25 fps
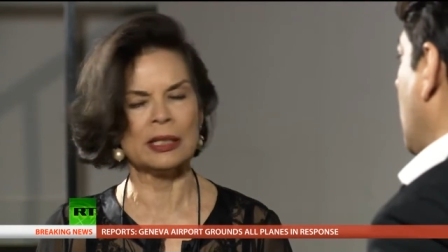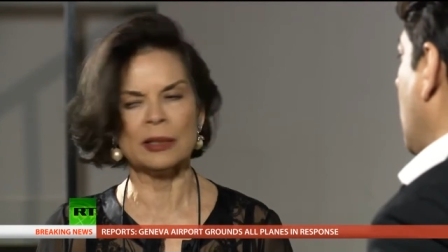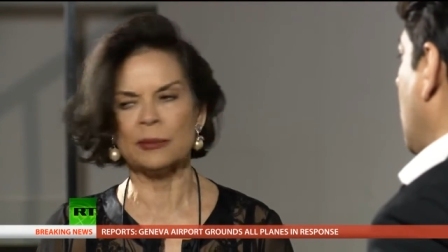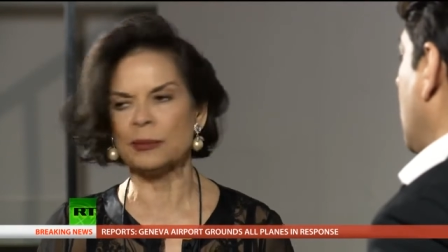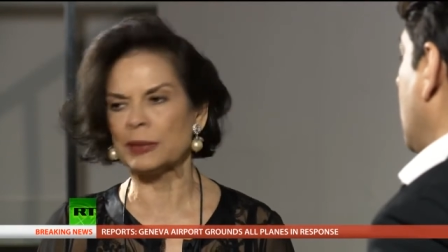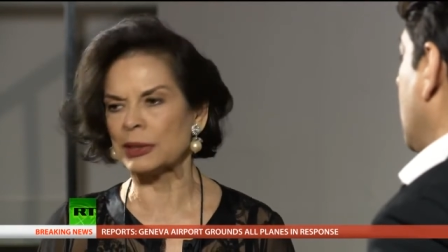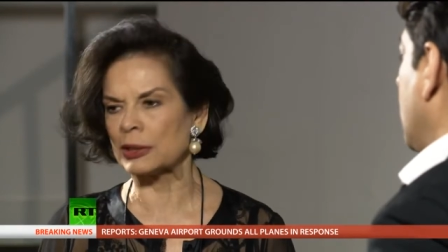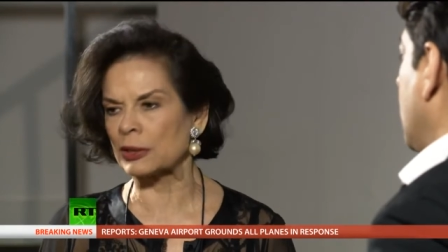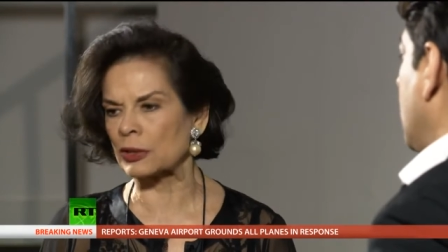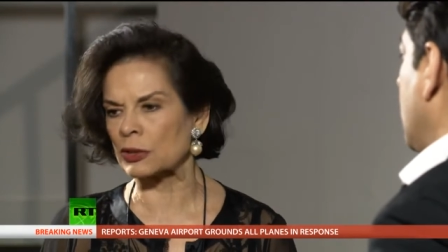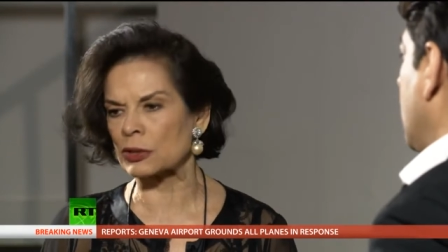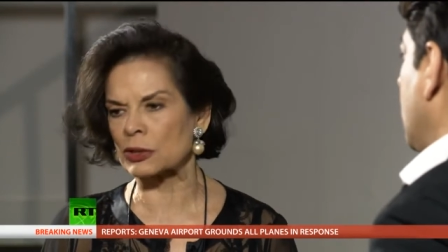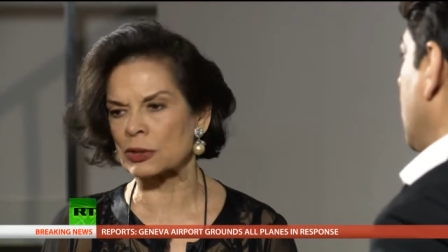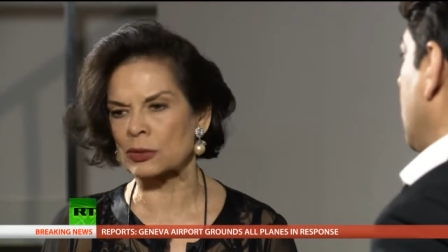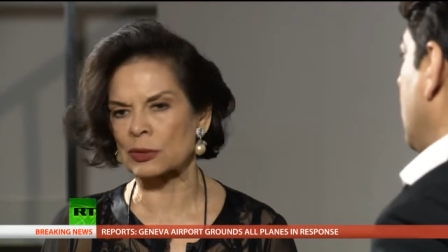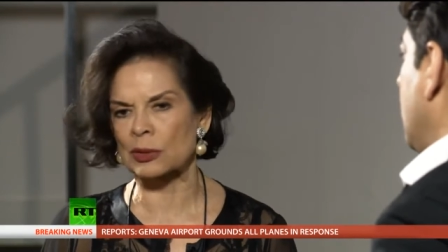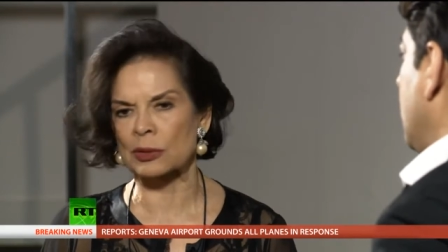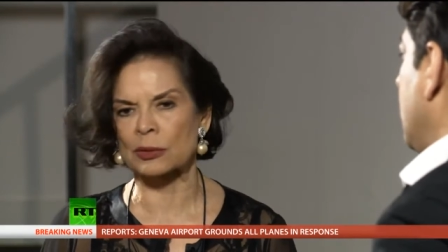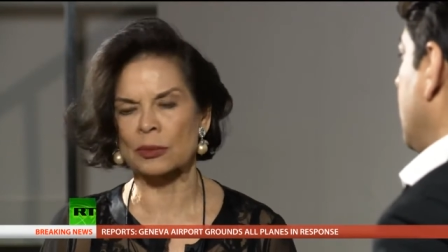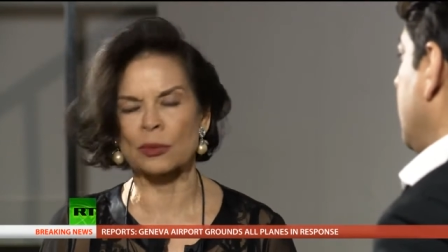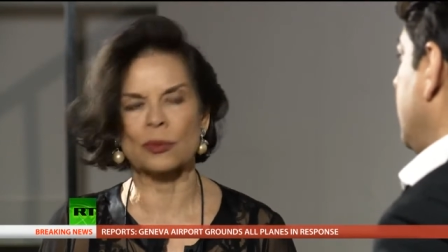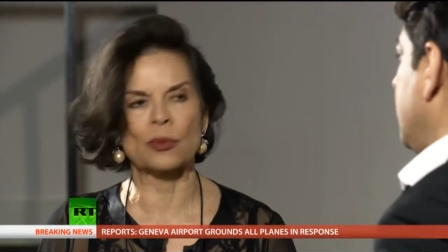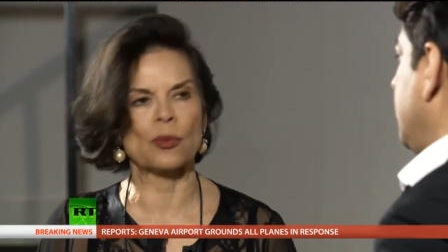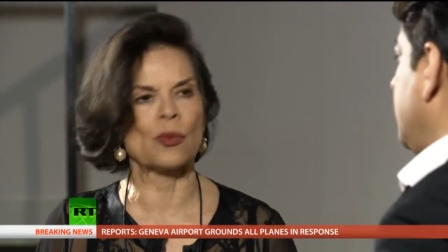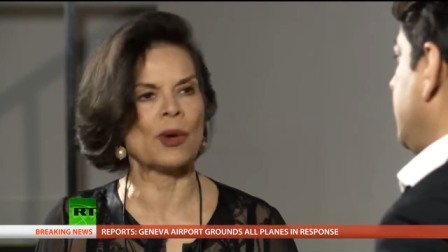because
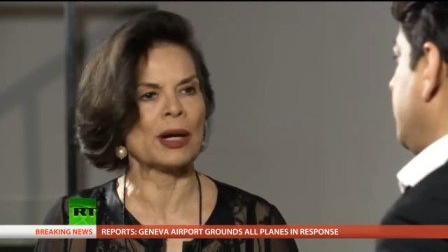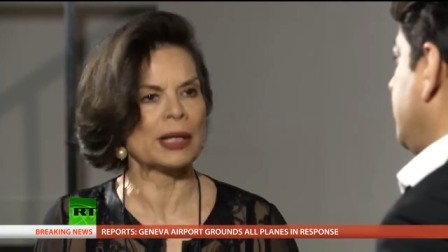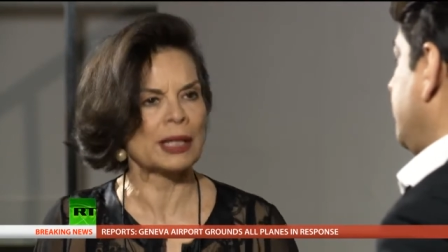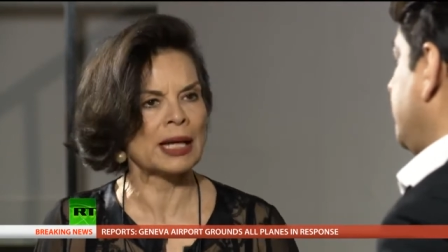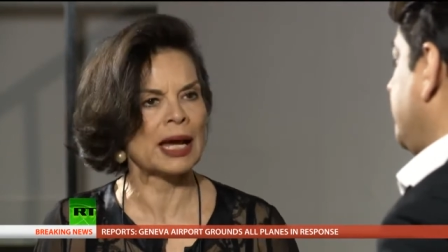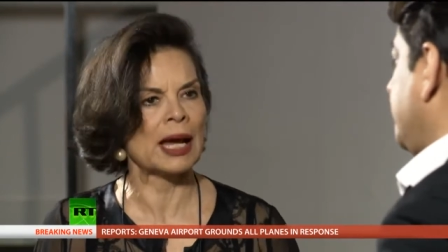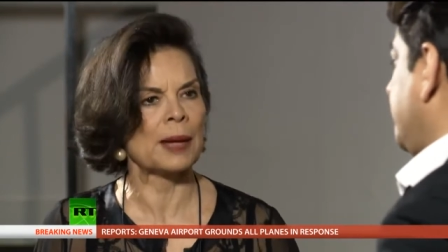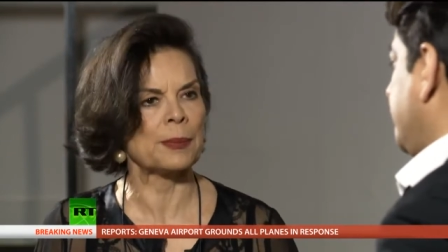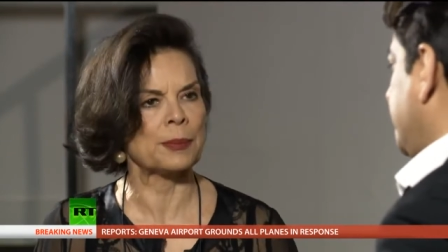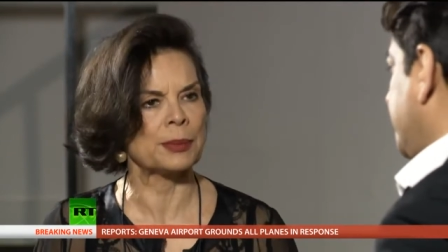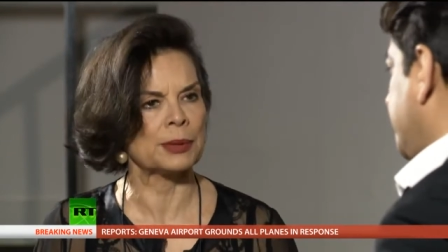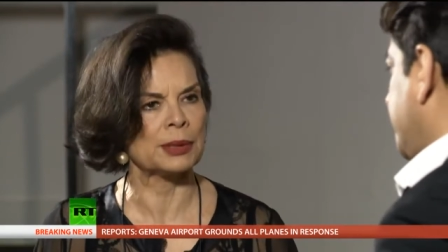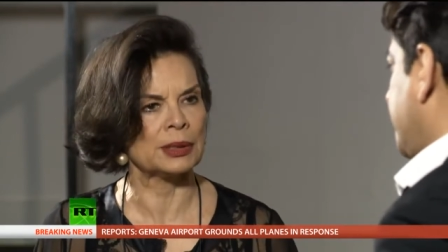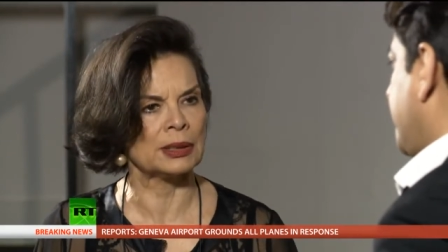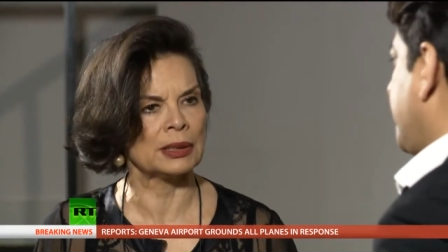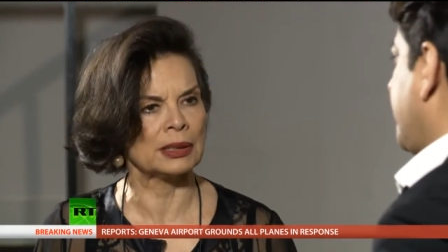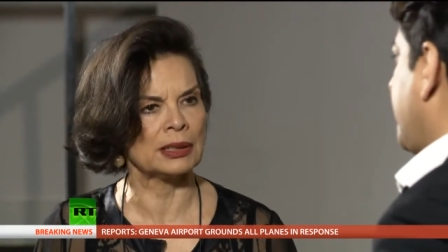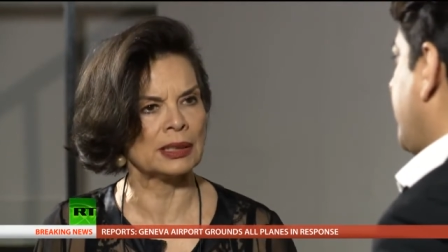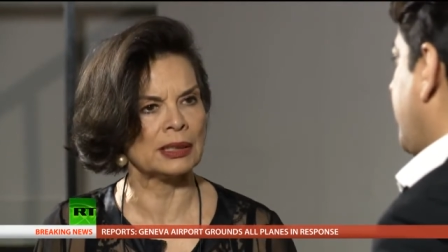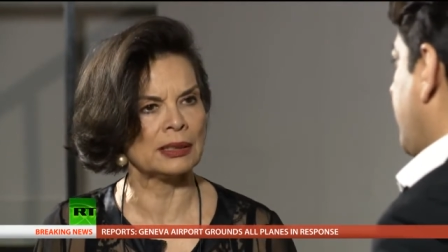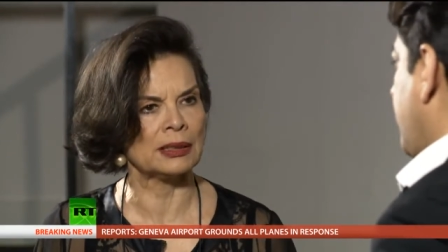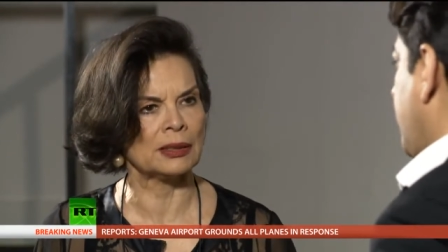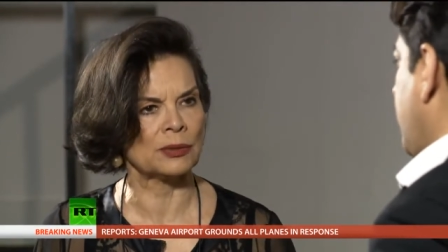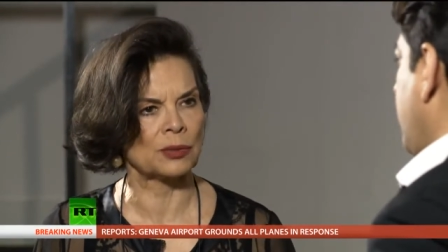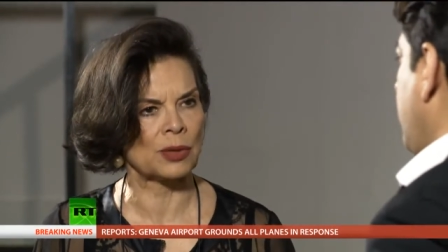what happened
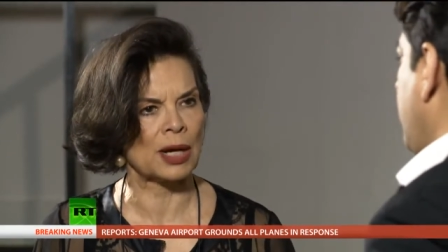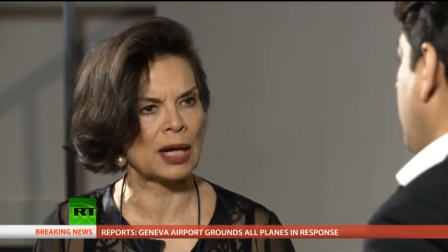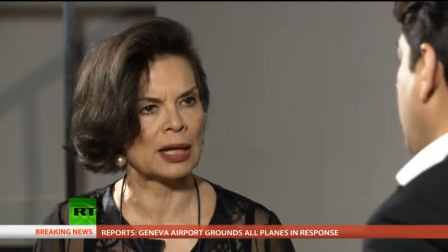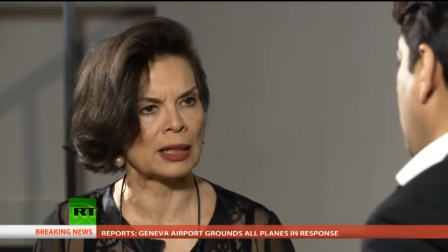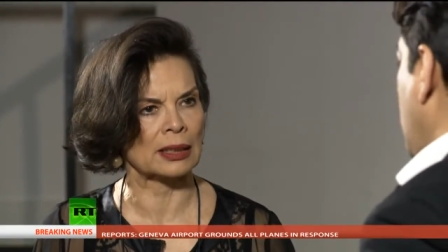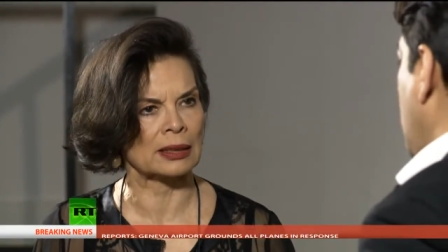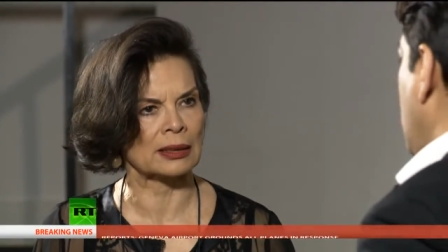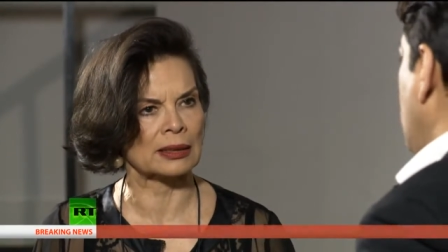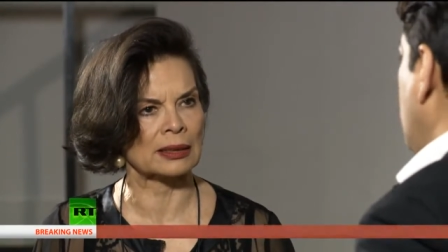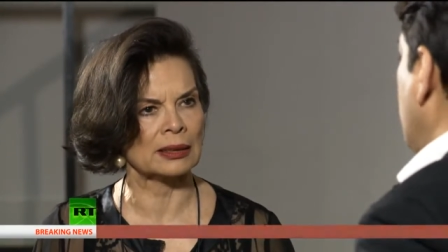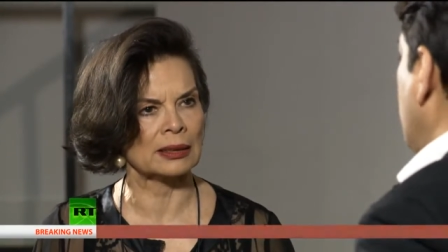in Iraq.